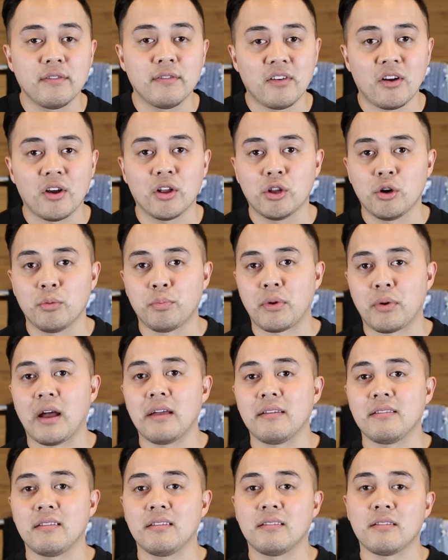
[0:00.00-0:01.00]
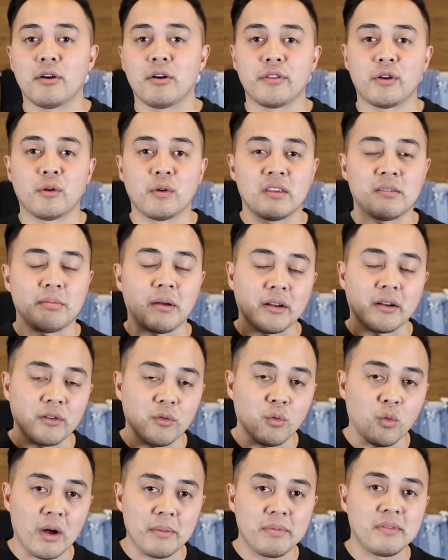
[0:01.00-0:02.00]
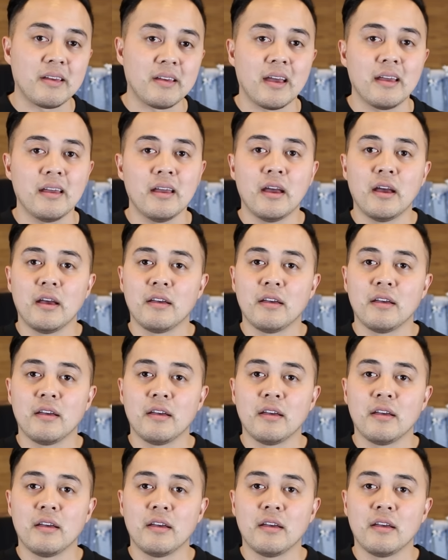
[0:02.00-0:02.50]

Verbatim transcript: very low prices on their respective website.